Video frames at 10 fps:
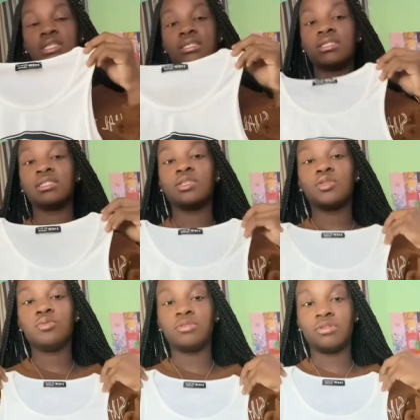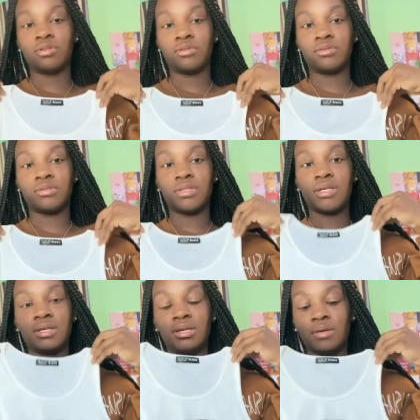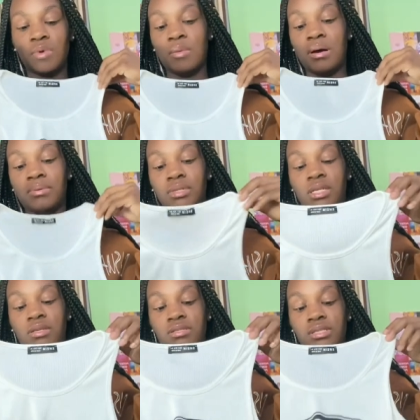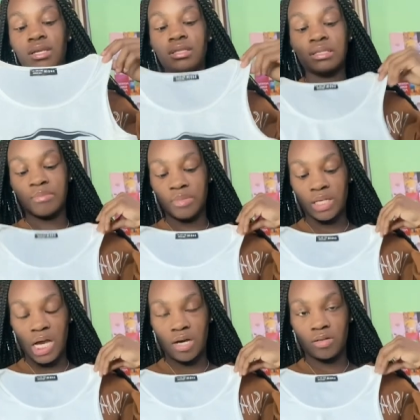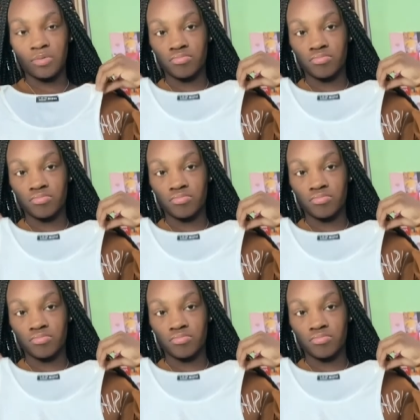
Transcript: is too little. My mama didn't say nothing, but y'all.